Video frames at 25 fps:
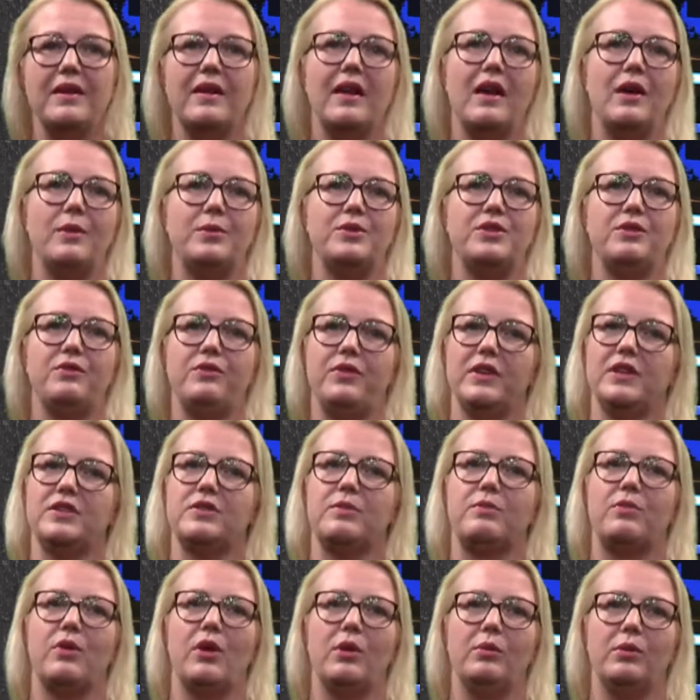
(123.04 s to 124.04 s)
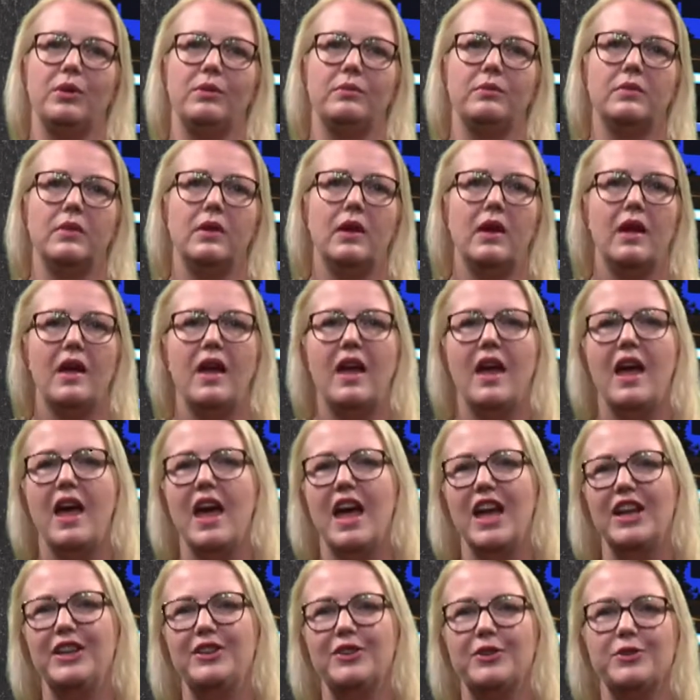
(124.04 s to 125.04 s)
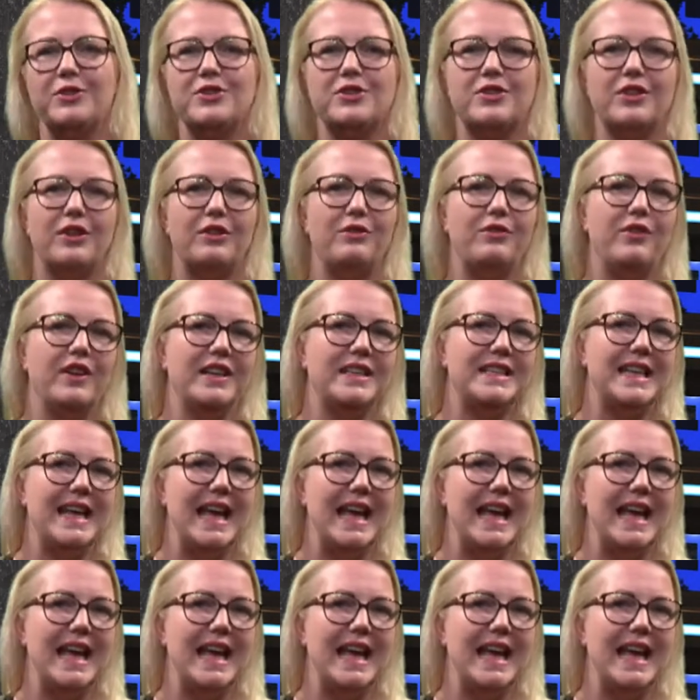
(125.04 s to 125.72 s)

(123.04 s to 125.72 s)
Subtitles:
that helps you fix a problem, and not start fixing